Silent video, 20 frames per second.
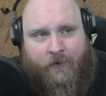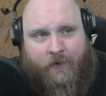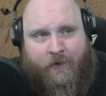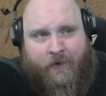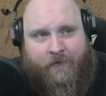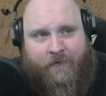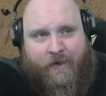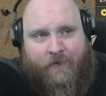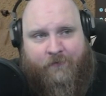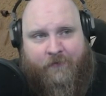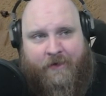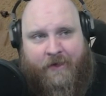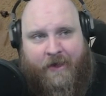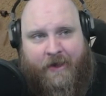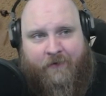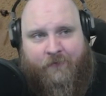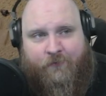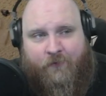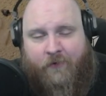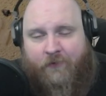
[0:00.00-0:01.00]
And then we
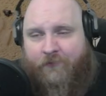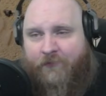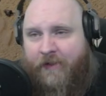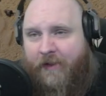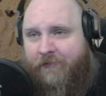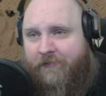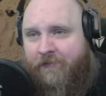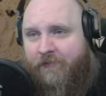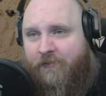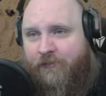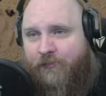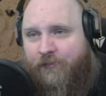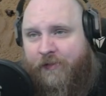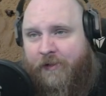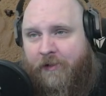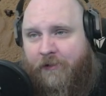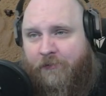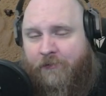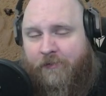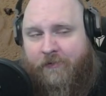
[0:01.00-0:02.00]
get
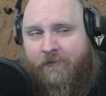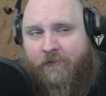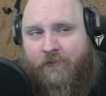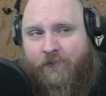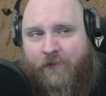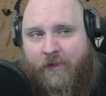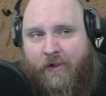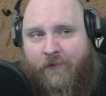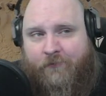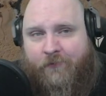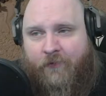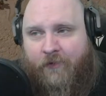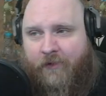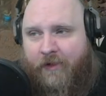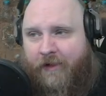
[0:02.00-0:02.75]
1,312